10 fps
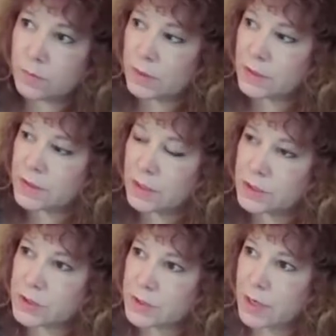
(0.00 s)
it's
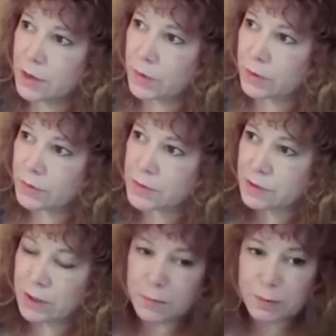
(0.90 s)
just how we
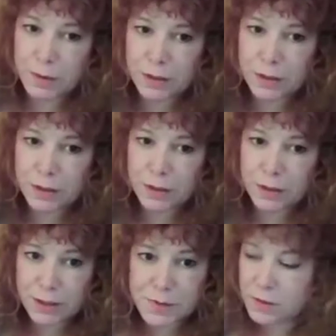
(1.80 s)
describe the body
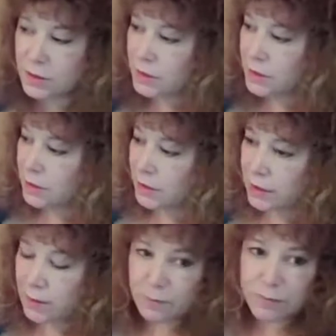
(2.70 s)
types. Like
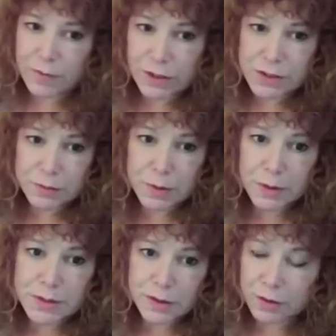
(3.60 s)
I'm vata,
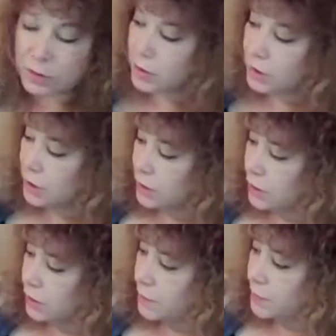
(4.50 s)
pitta.
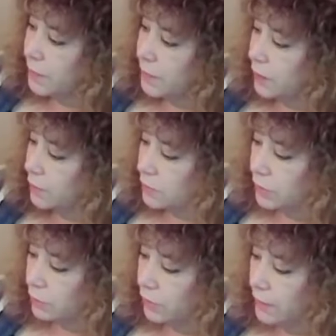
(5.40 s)

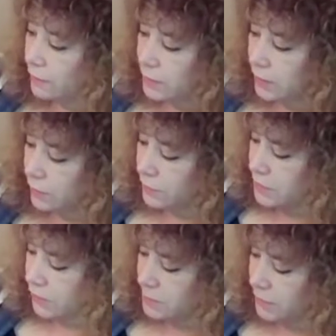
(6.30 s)
You'll have
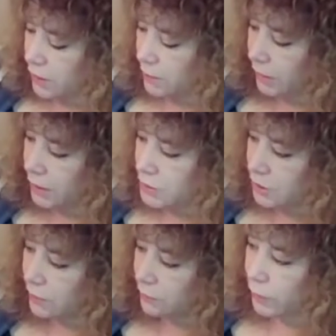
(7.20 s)
oftentimes a combination
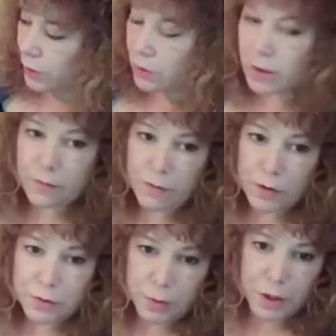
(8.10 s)
of, we all have all
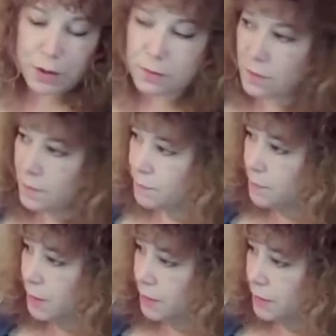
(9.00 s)
3,
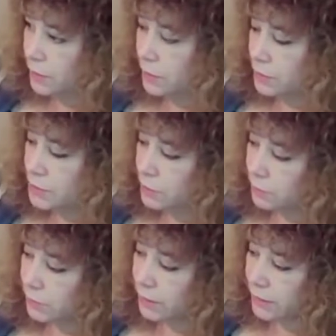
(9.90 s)
but there's
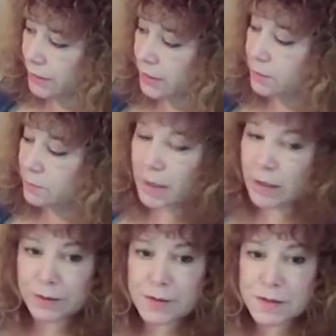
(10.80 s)
normally like an
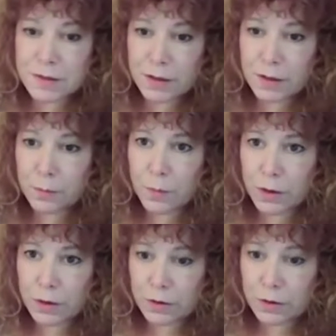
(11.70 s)
imbalance in one
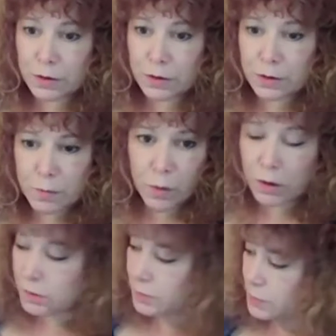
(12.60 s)
or
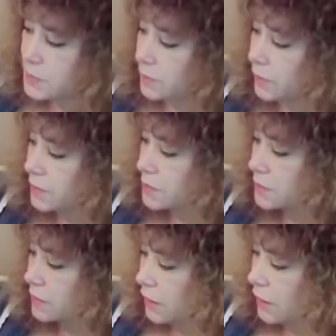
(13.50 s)
more. So that's